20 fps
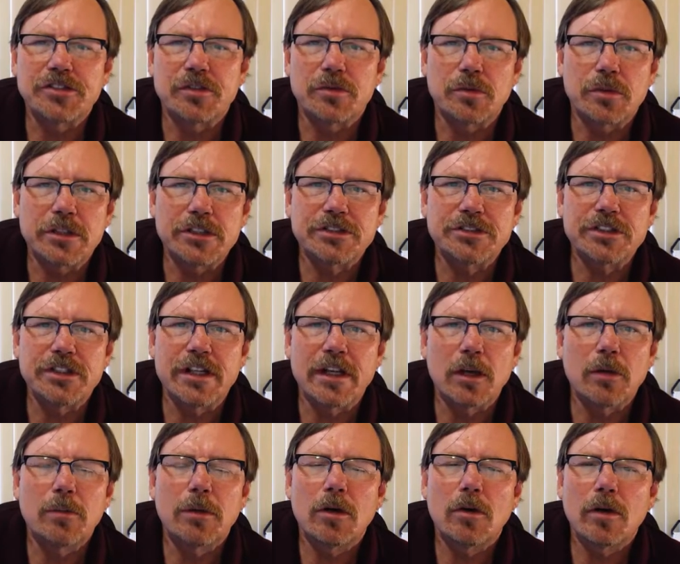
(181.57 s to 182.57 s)
the wrist and
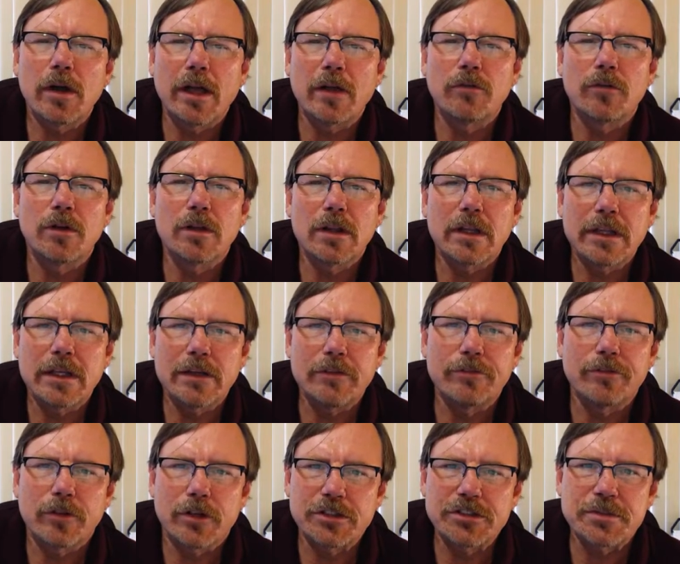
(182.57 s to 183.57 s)
elbow and
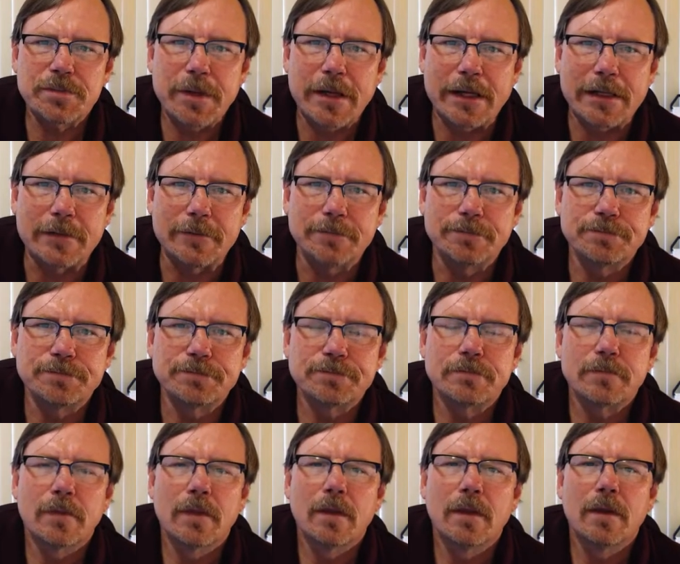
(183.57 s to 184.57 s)
relieve wrist pain.
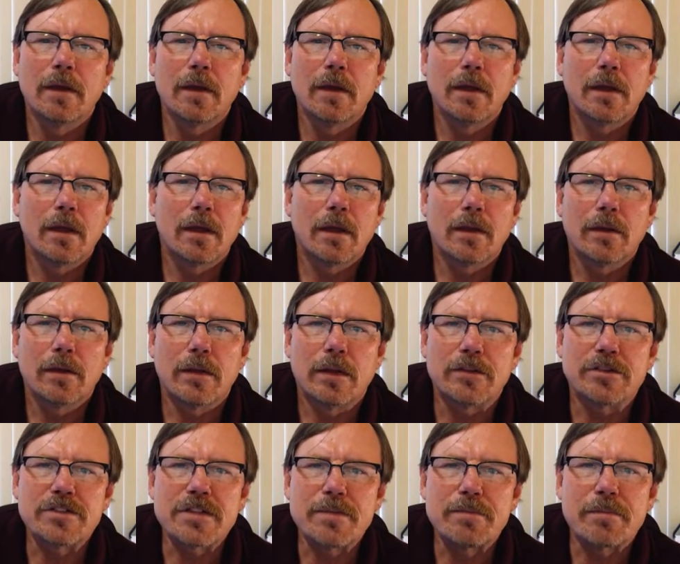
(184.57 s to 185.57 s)

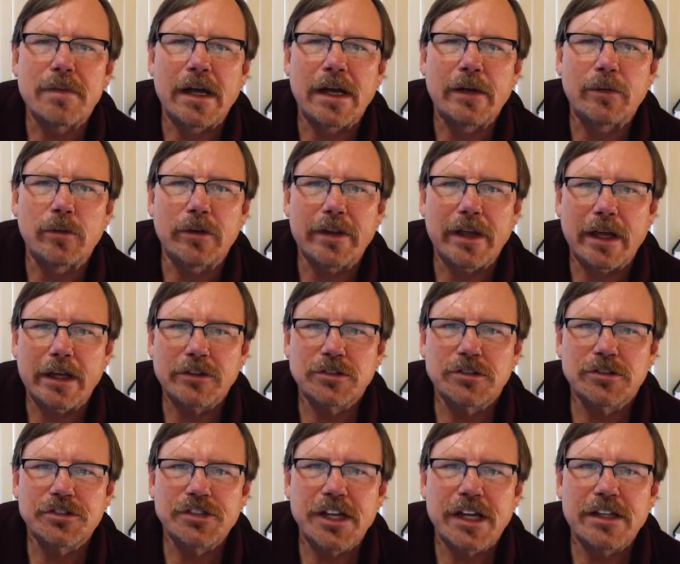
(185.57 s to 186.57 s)
This combined with
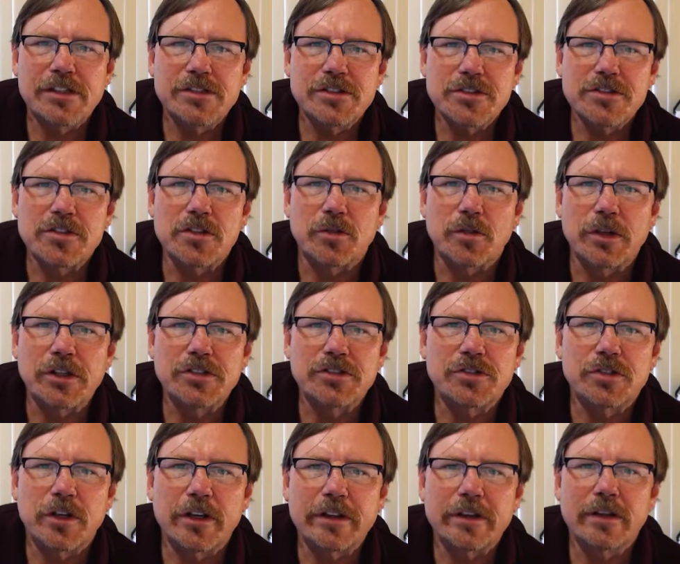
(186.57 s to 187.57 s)
exercises to
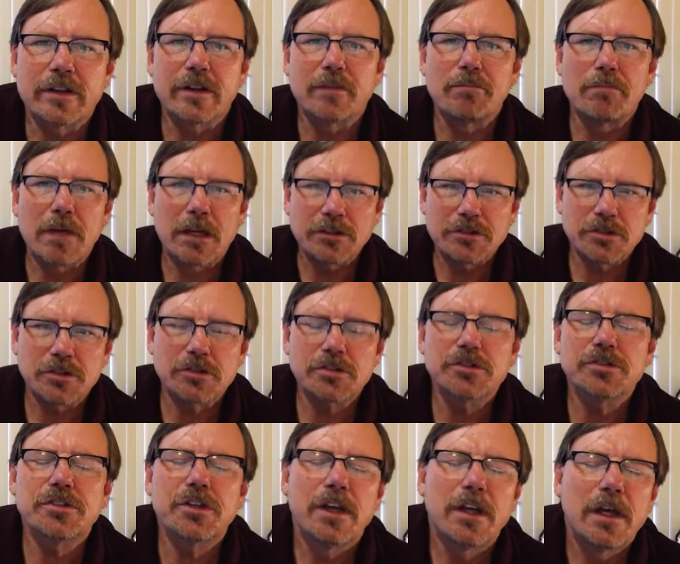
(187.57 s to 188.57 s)
re-strengthen the
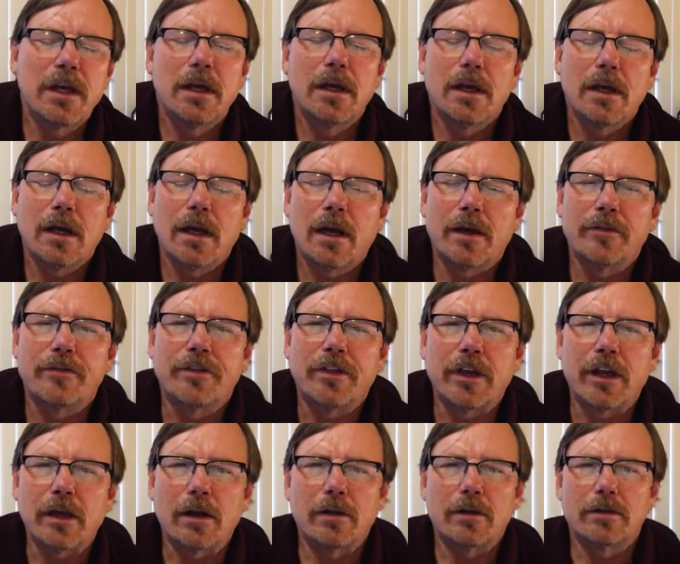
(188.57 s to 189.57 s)
muscles
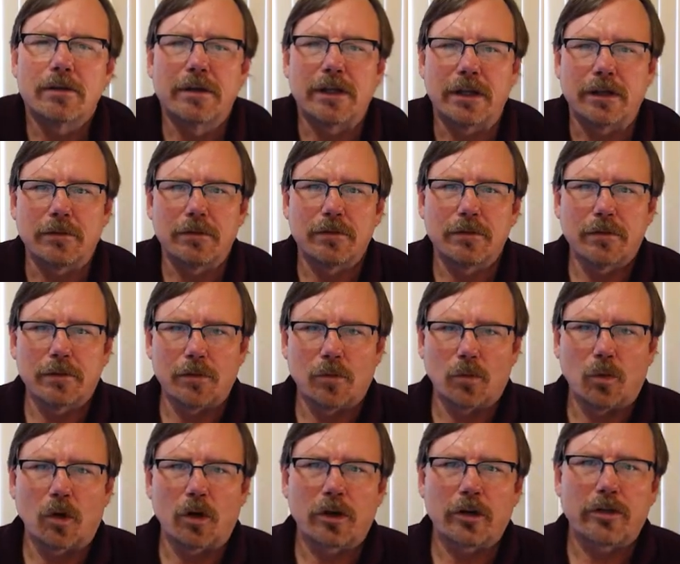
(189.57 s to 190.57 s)
that
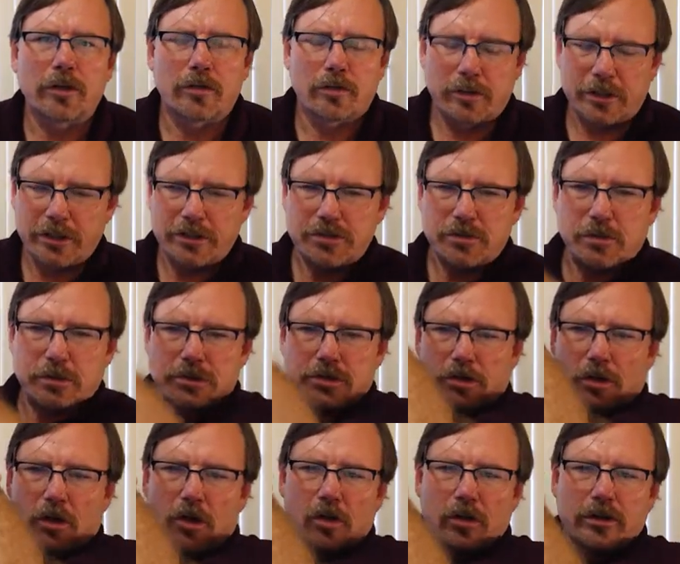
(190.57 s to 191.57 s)
work the wrist, which
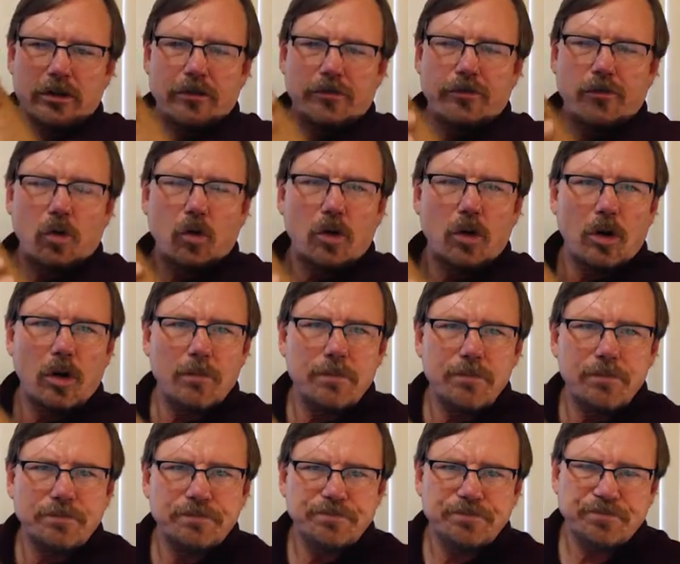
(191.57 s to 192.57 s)
are all in the forearm,
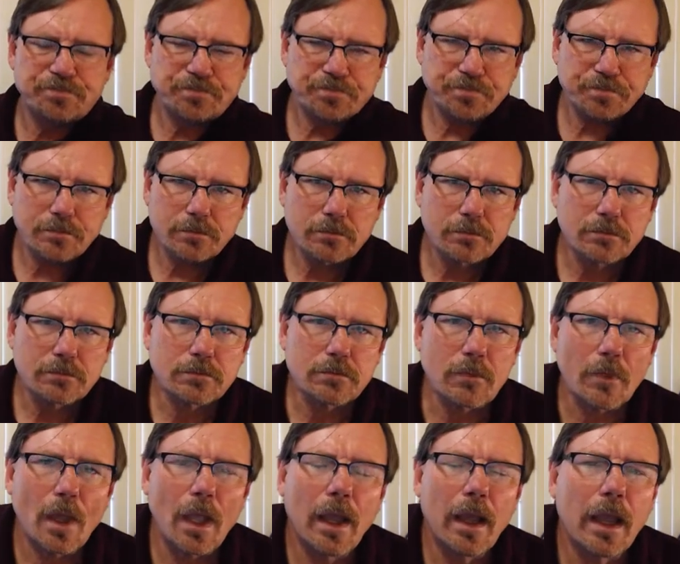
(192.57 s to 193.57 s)

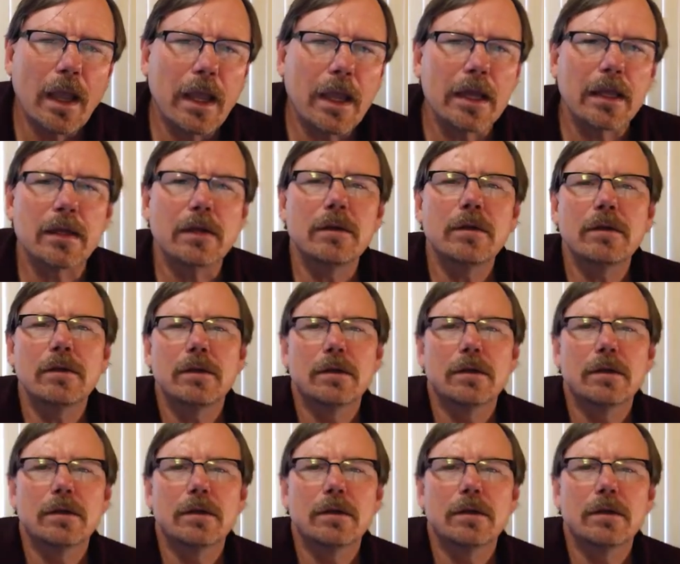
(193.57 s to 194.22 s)
and